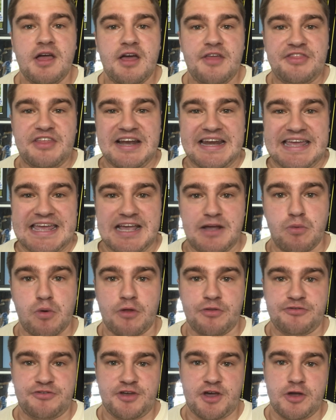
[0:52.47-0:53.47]
the League
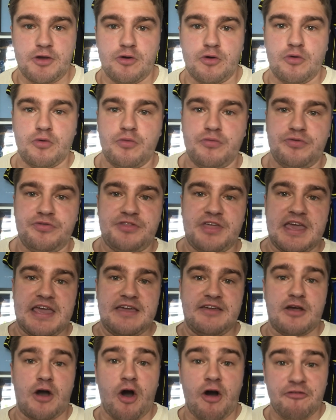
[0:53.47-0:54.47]
One title.
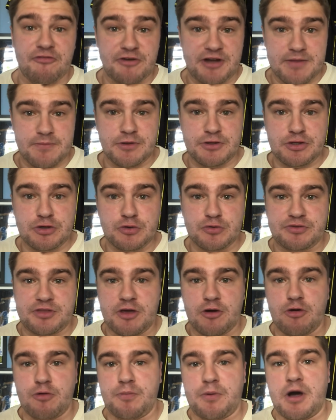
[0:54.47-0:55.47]
They offered him a new
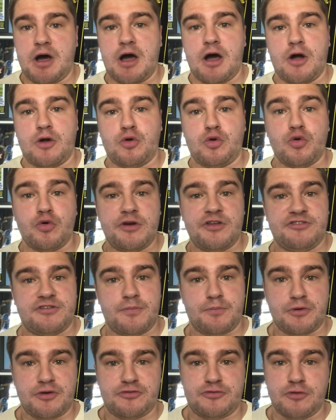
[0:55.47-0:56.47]
deal, but according
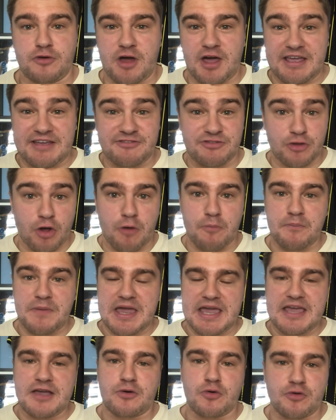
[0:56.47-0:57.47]
to Bristol Live, not
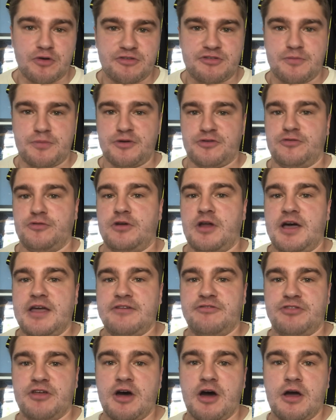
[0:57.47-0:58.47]
me, according to Bristol
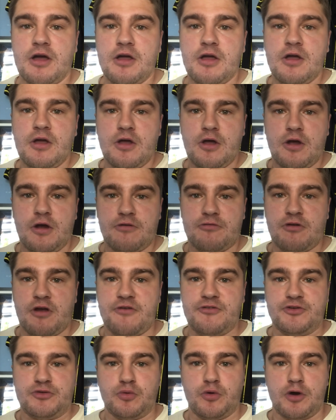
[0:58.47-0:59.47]
Live, that
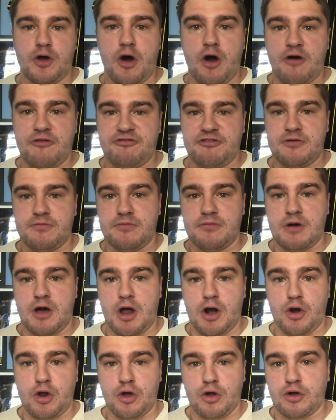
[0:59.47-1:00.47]
Rovers want to offer him
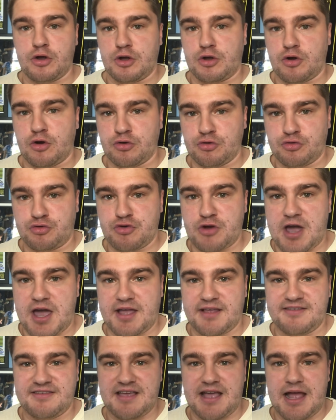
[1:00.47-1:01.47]
a longer
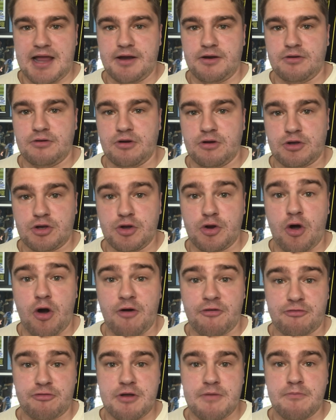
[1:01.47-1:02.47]
contract and can
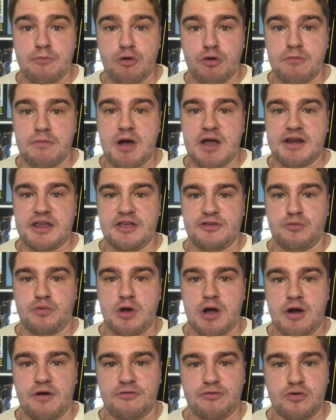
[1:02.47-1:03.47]
offer him more money as
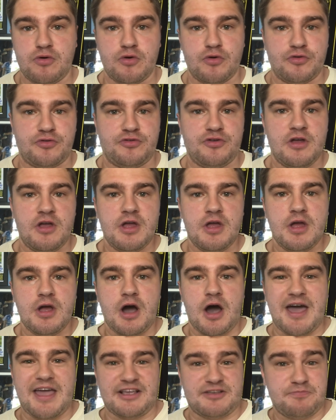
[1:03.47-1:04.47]
well. Of course,
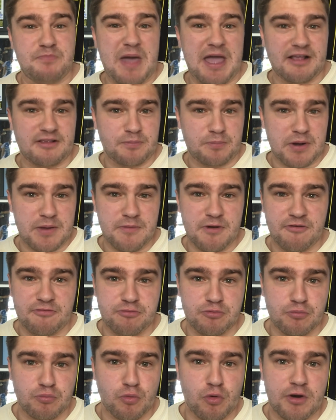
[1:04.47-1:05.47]
I expect
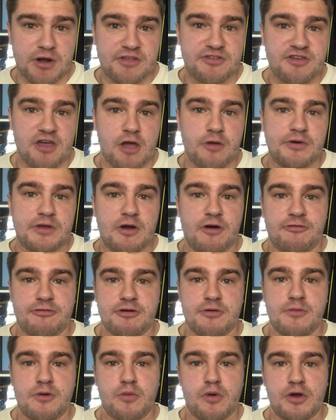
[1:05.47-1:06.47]
Plymouth wanted to only
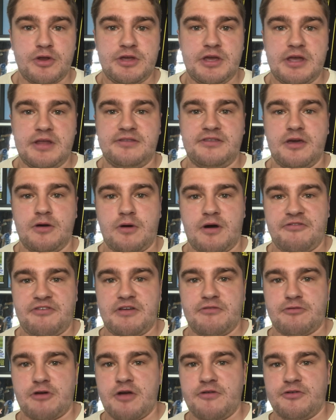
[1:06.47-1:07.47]
offer him a one-year deal. I
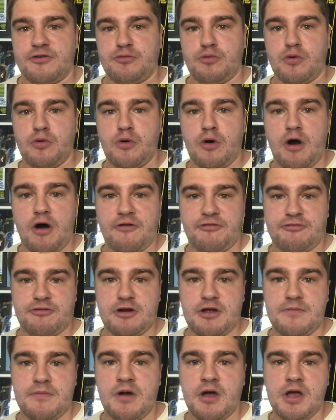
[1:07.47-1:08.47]
think Rovers will
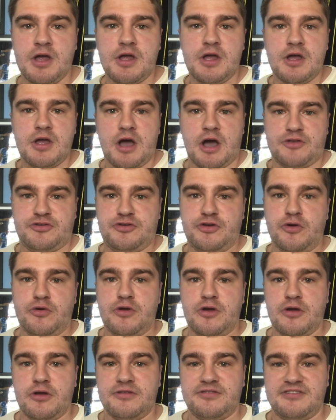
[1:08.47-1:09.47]
offer him a
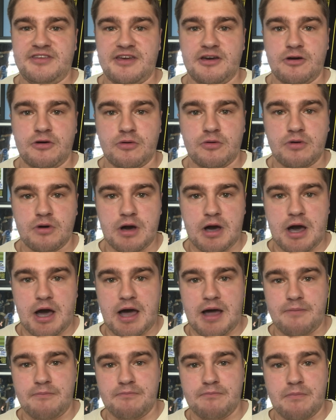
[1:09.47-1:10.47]
two-year deal,
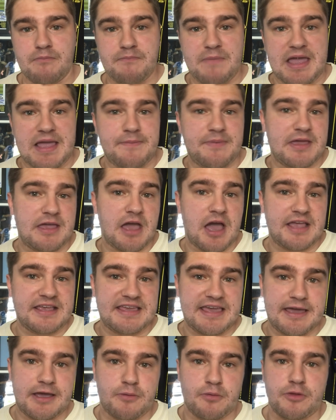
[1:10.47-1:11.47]
maybe a
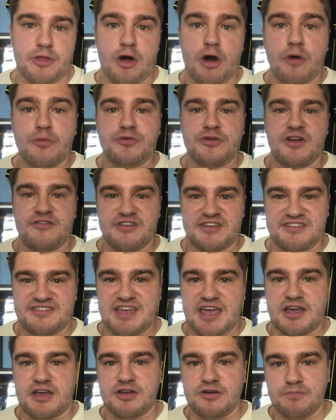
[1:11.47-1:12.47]
year with the option of a
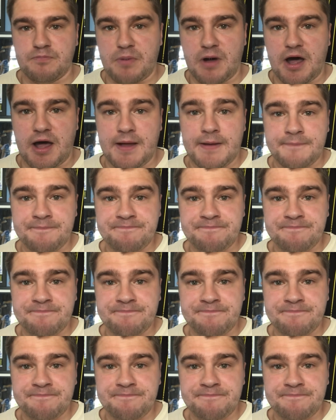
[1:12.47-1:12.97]
second. But